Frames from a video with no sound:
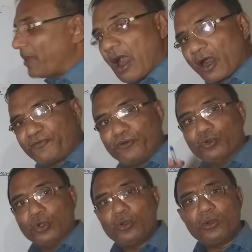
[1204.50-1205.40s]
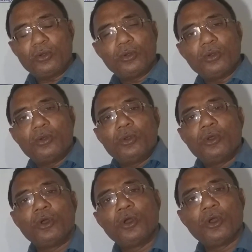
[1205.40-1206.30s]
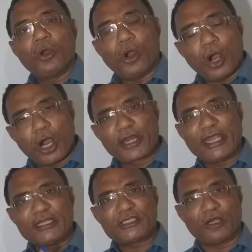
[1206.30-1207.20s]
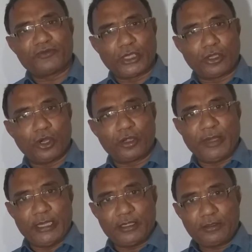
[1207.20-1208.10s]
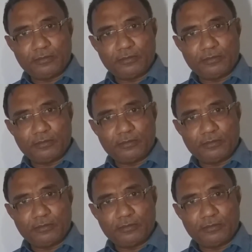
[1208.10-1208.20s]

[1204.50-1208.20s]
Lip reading: powerful organs of the government